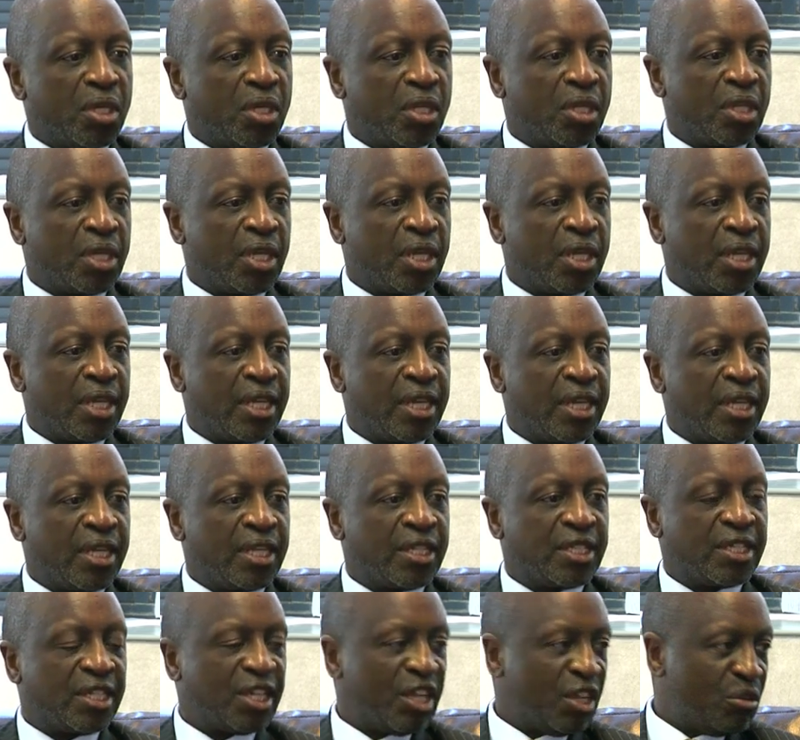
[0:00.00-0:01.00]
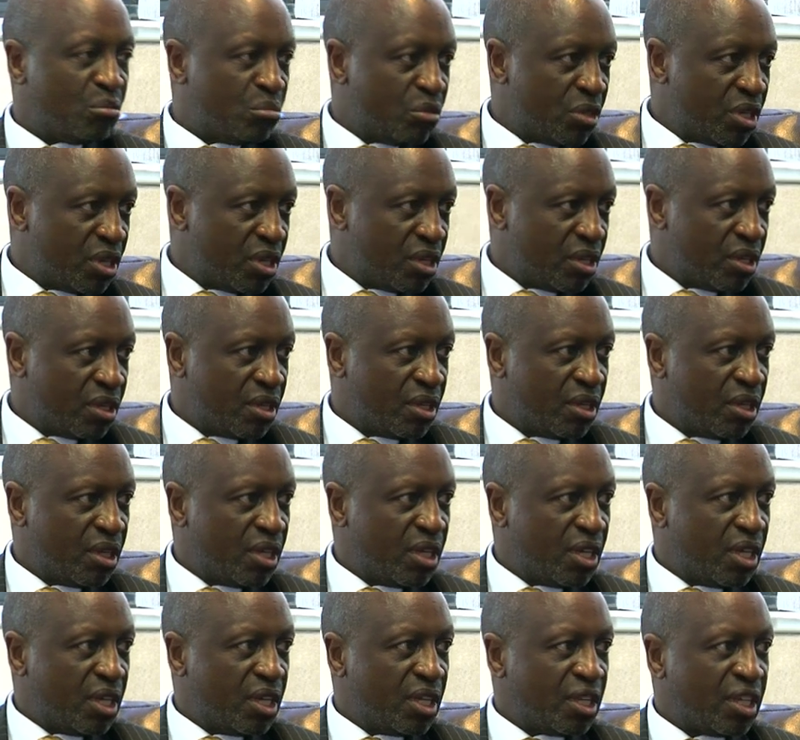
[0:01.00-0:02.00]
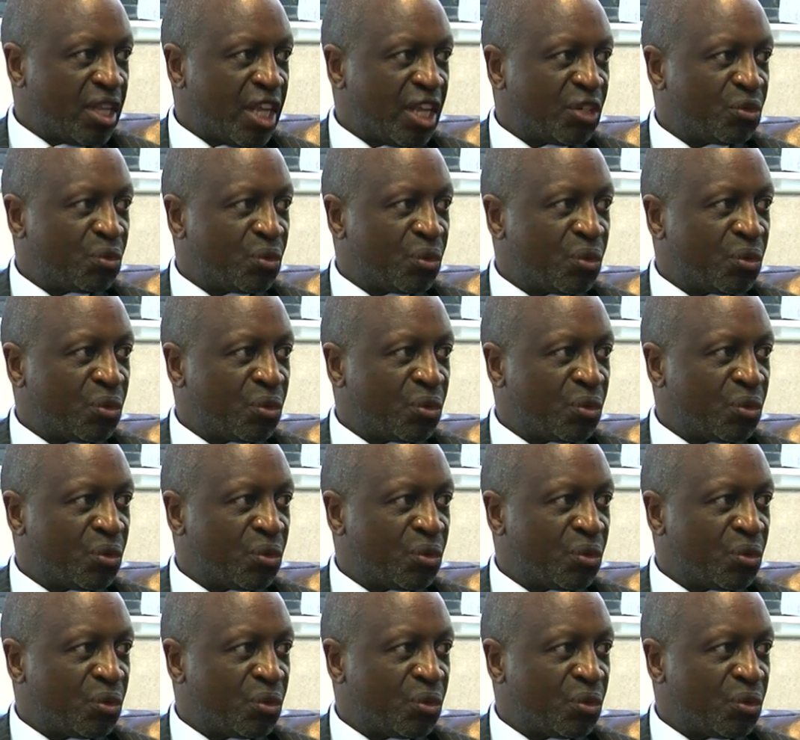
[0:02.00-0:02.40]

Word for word: the team that